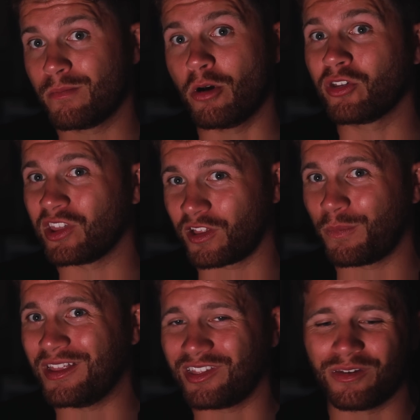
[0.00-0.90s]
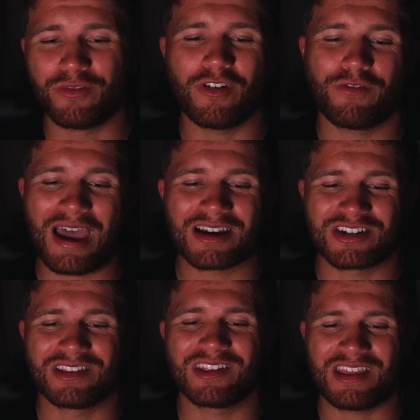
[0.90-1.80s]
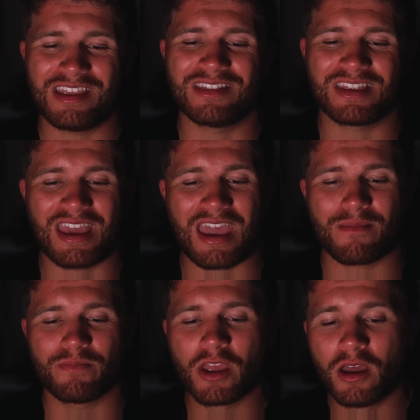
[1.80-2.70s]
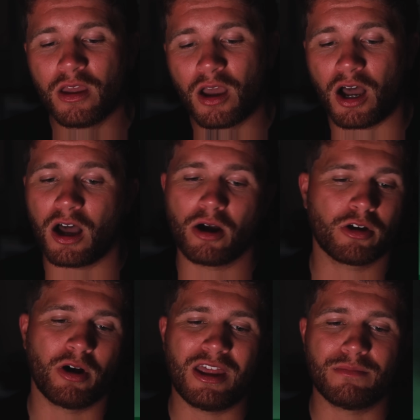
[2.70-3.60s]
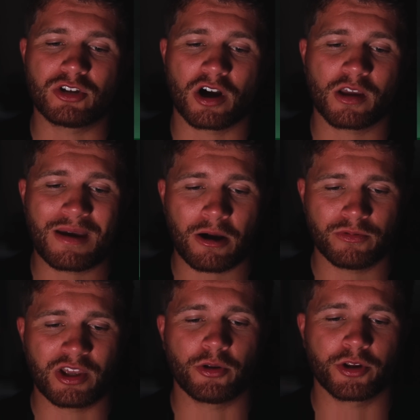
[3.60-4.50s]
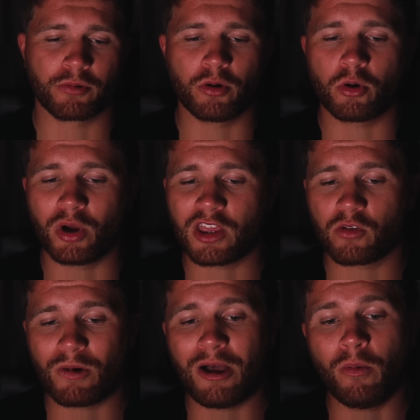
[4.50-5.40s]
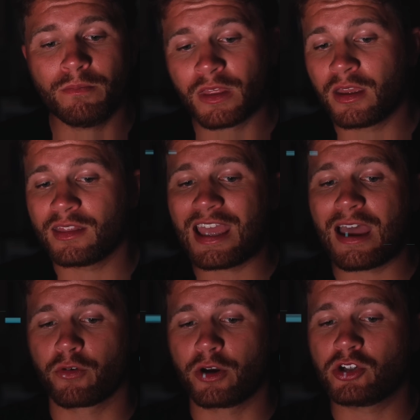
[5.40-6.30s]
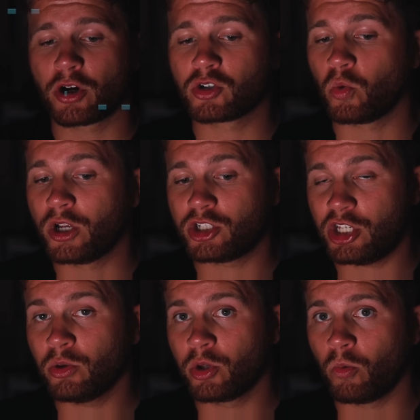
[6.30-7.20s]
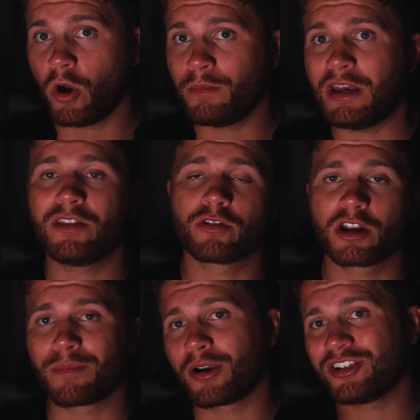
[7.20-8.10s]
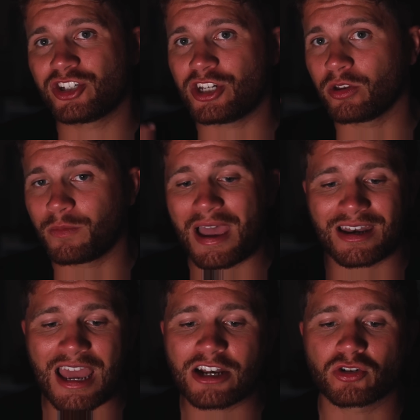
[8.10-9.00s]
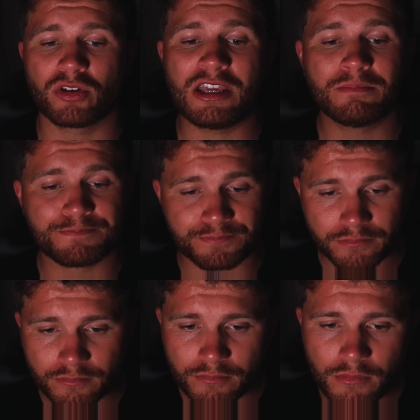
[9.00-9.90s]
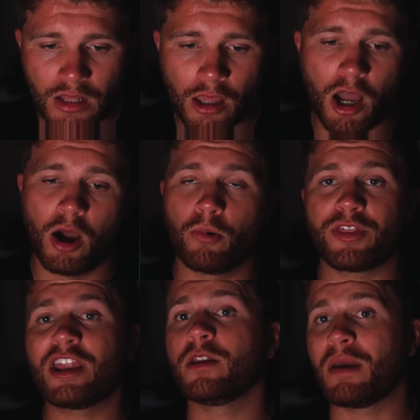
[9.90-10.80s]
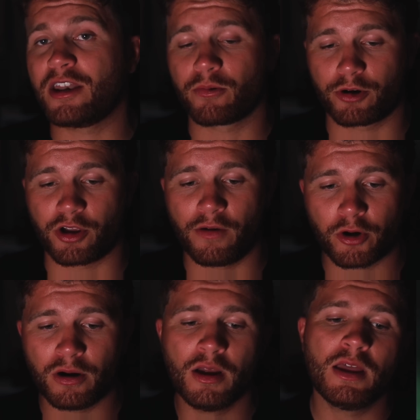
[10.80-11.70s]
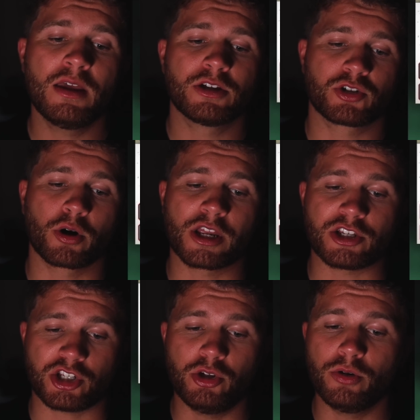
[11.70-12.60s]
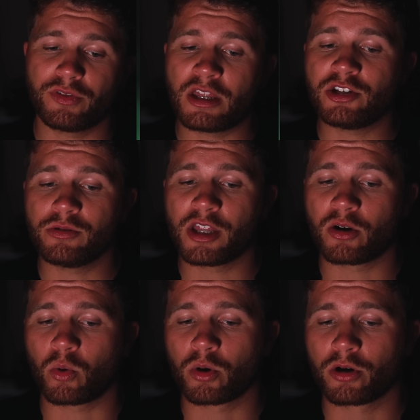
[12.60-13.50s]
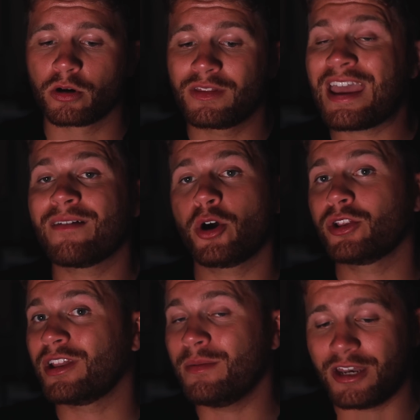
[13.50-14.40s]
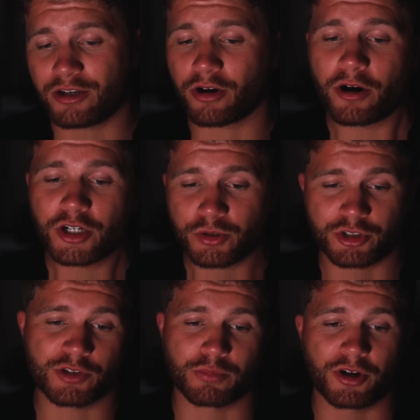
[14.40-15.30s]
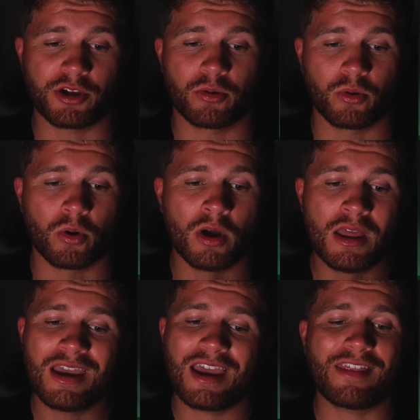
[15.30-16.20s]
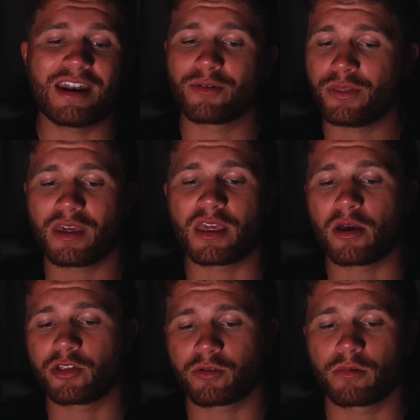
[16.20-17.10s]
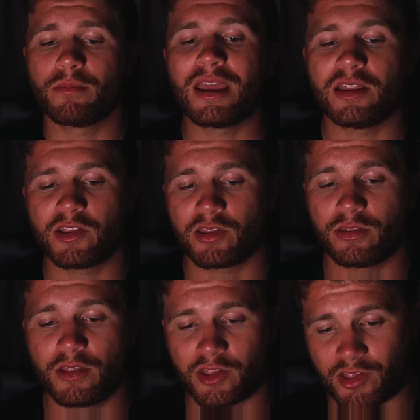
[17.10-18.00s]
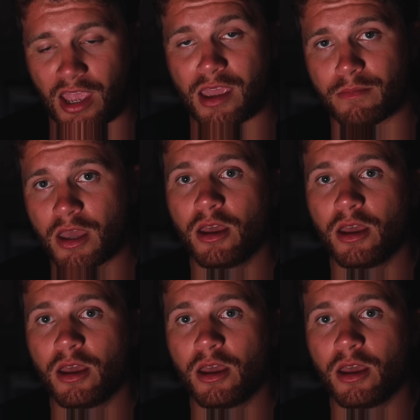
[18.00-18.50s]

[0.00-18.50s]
most expensive factions in the game. I'll go ahead and talk about Delta real quick as well. They Recharge 1, Shielded 1, meaning they're going to bring shields back naturally with Independent Recover. Target 2, if they do get an order. They have Unlimited Courage, which is pretty cool, and then everything else remains the same.